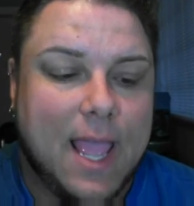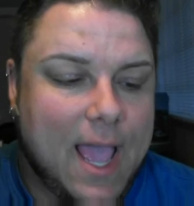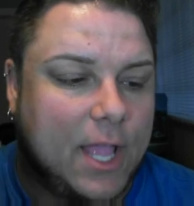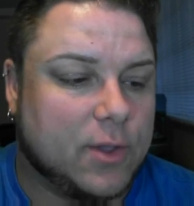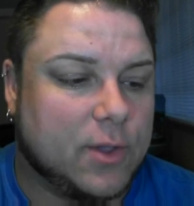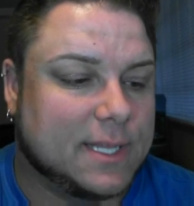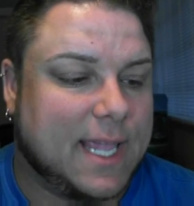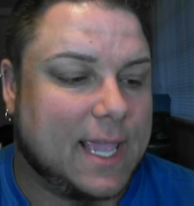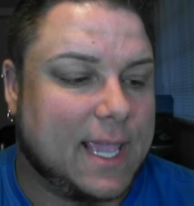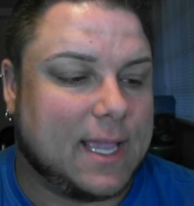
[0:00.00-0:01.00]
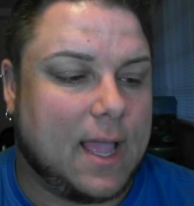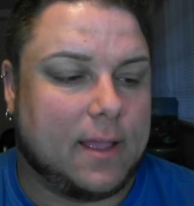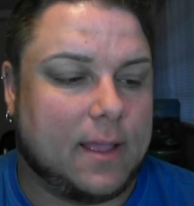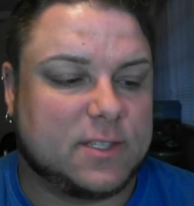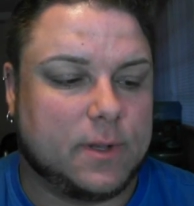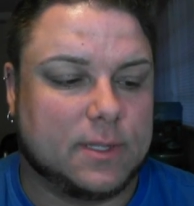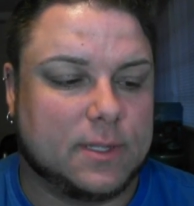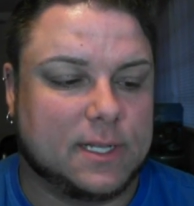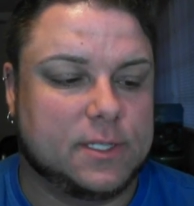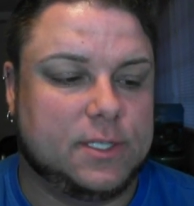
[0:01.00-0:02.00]
You can take it's one of those
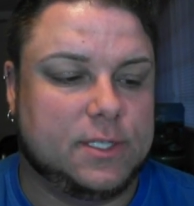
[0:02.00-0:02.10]
little